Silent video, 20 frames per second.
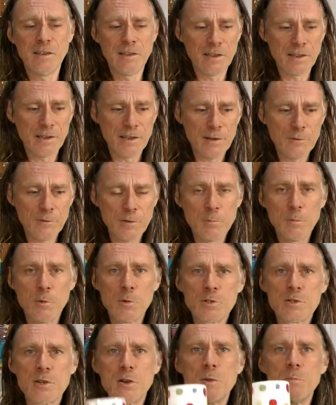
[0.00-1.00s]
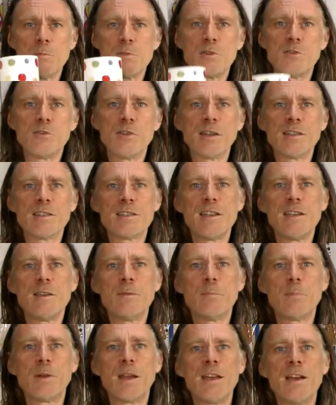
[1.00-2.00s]
and having more time to drink tea
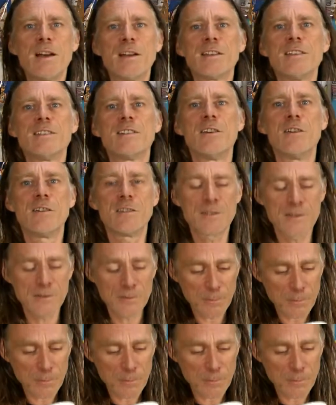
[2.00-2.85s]
and play our guitars.